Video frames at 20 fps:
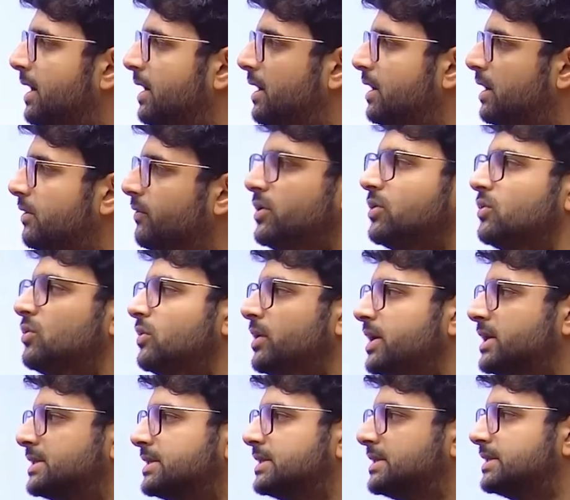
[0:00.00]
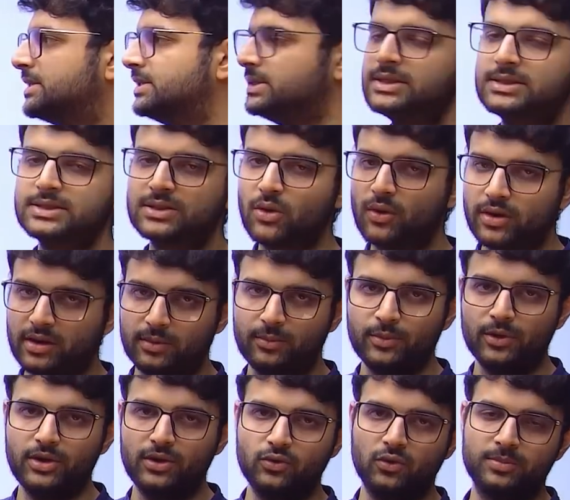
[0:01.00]
uh, interview is just
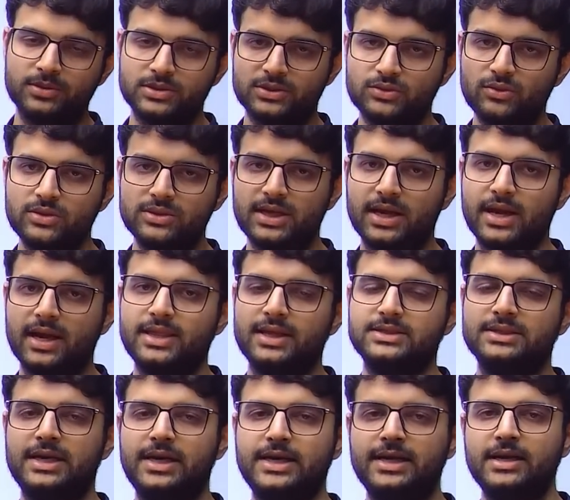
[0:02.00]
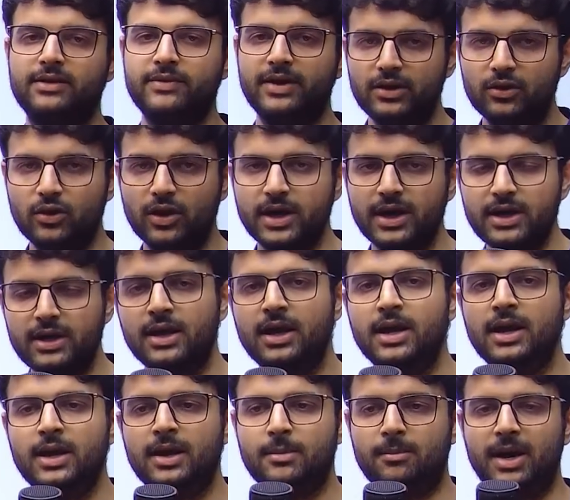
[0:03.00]
contributing to open source again there's a detailed video on
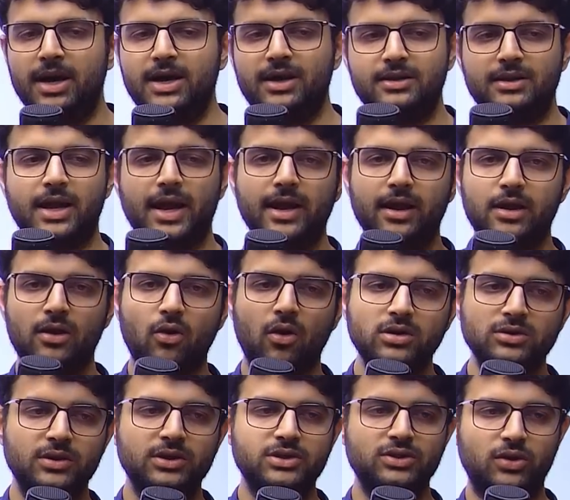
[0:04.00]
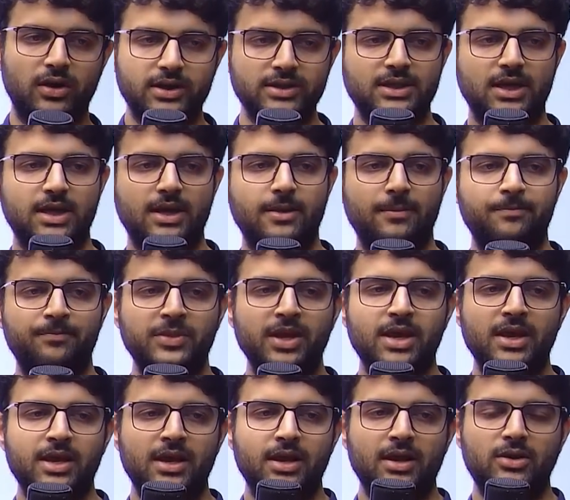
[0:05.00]
it but the high, long story short is uh,
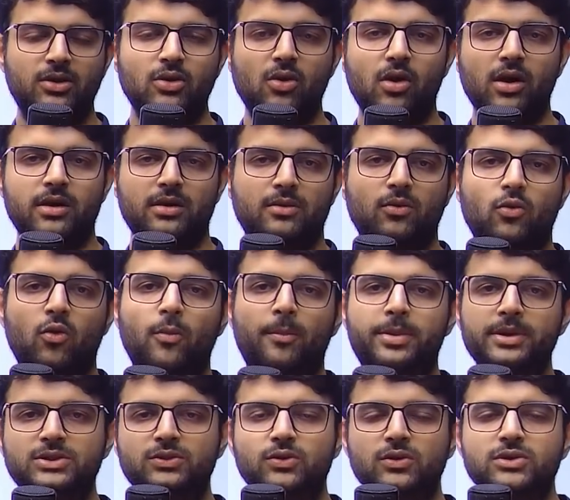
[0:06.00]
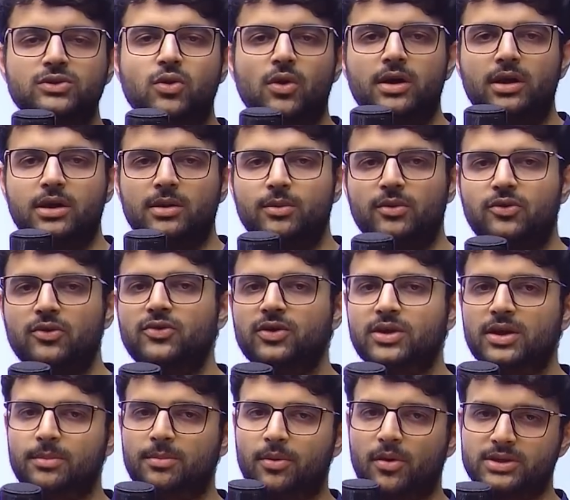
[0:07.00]
your open source
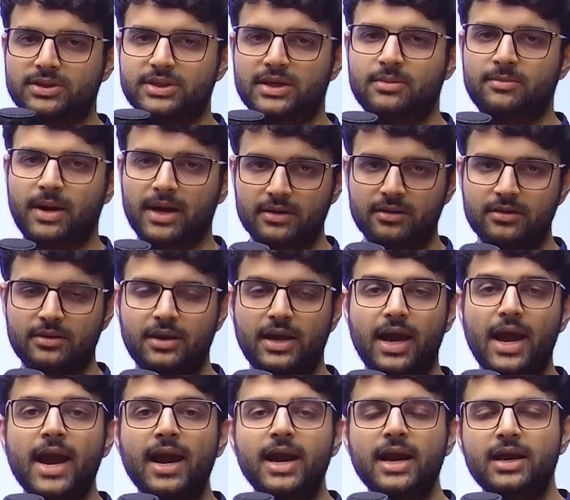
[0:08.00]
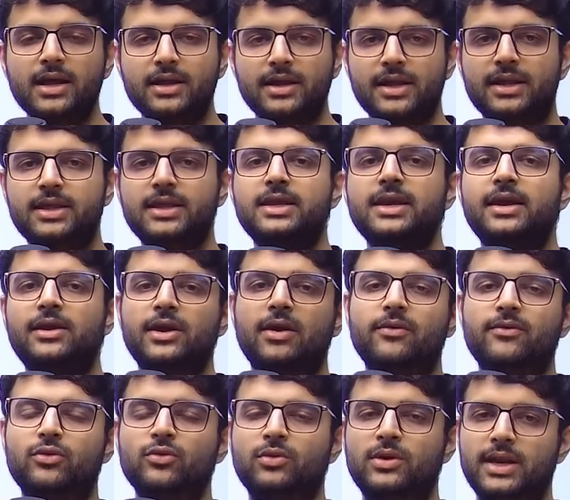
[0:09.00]
contributions in a project matter. And in the
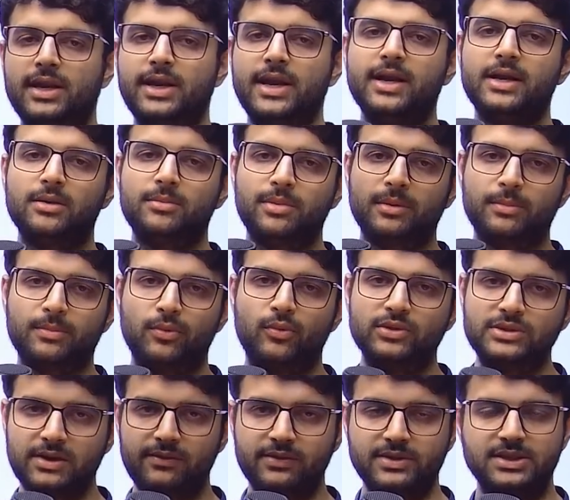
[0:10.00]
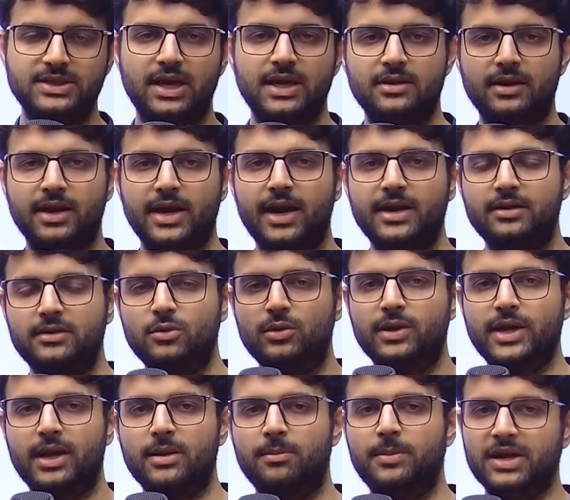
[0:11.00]
end, you have to create a proposal, which is like an
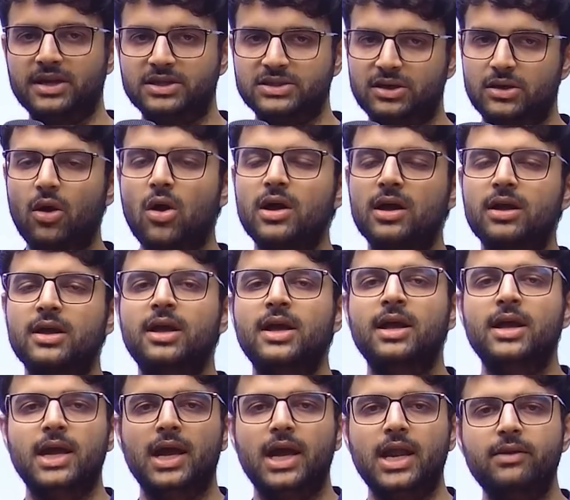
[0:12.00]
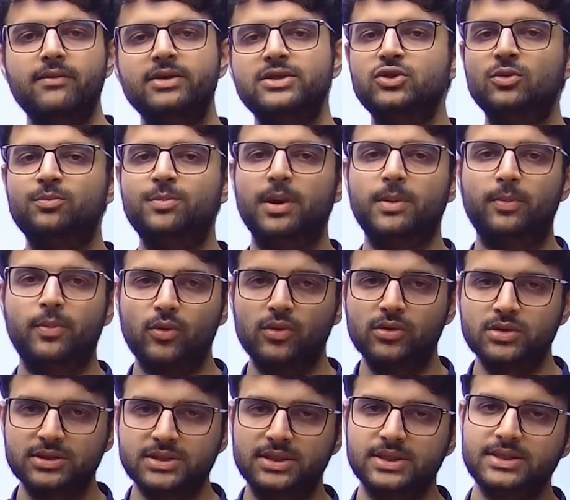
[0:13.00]
8 to 10 page doc in which you
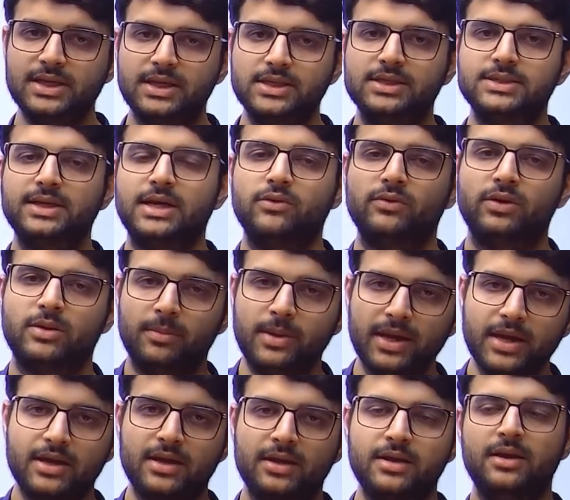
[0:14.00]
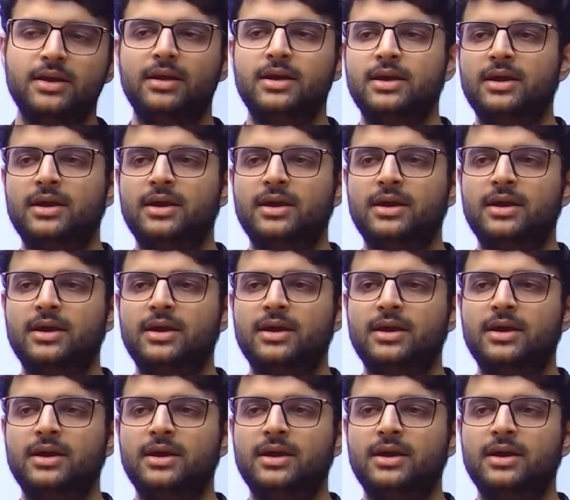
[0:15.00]
propose the changes that you will make.